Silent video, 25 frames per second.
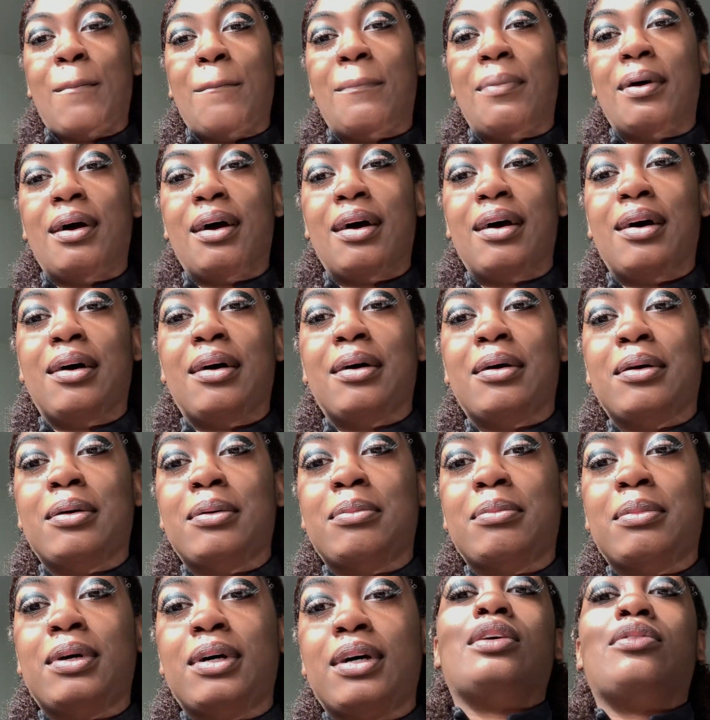But
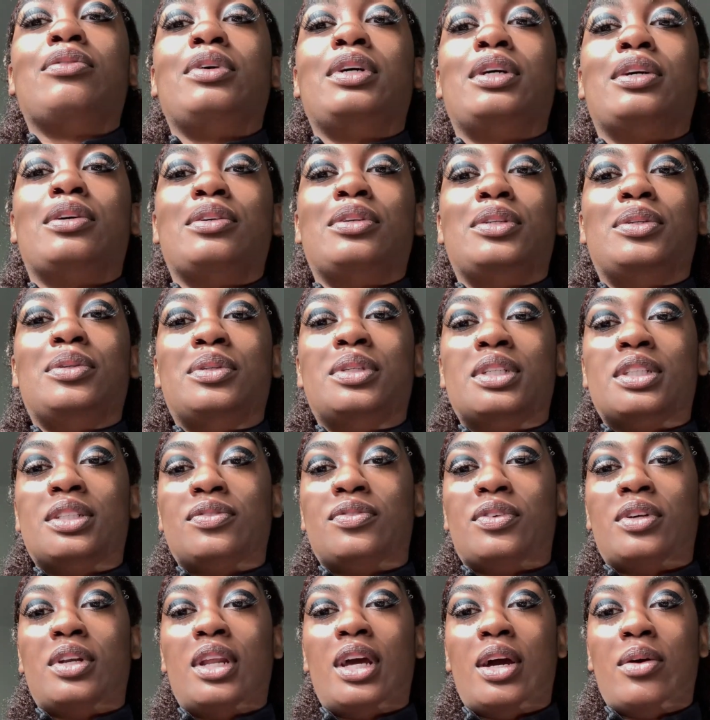um, we're gonna do this
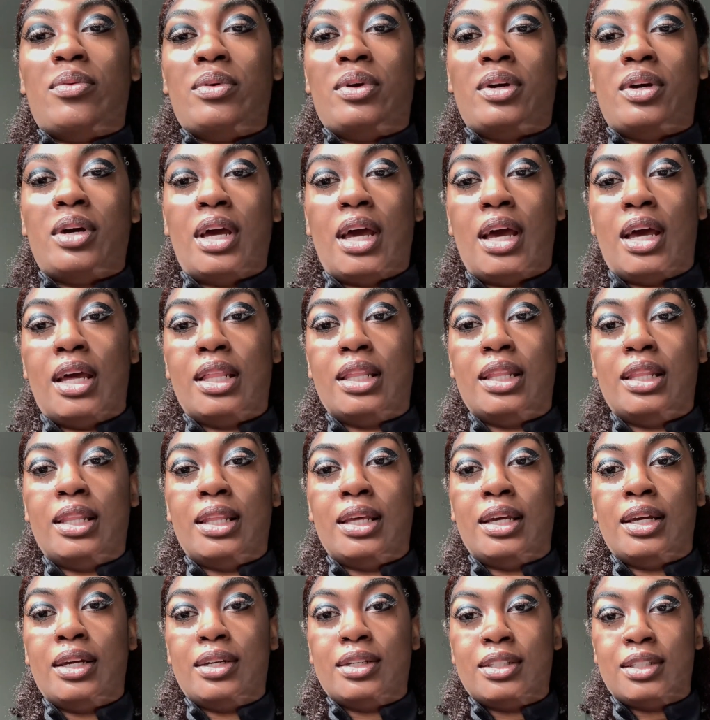for now. We're gonna add the
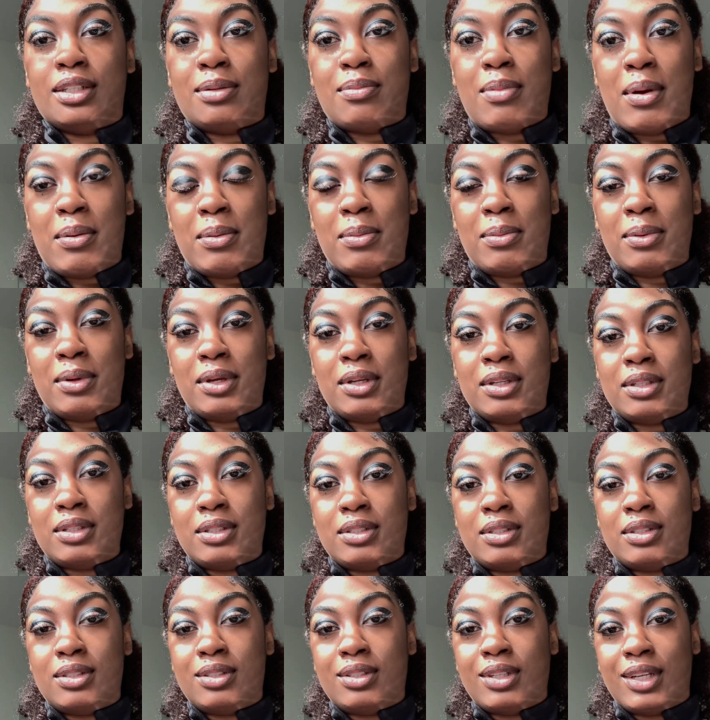layers of the bobby
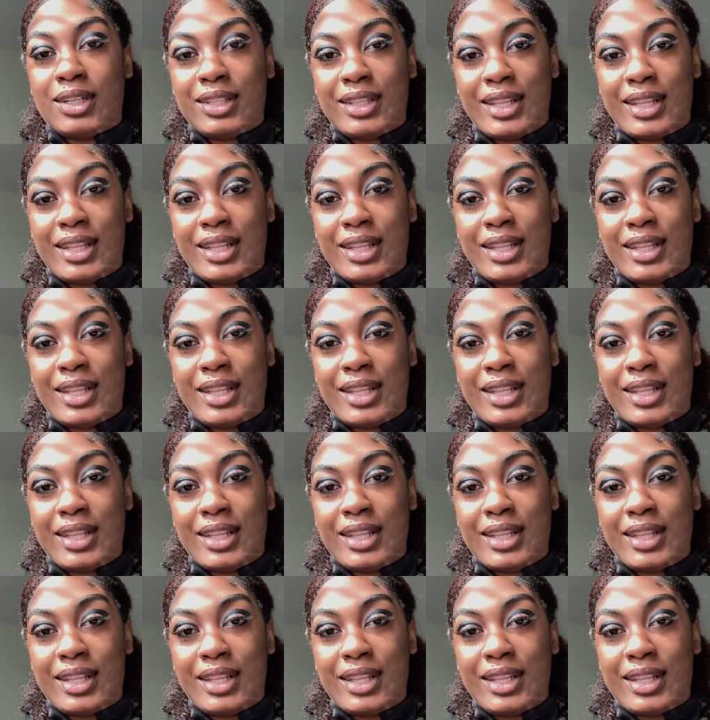pins like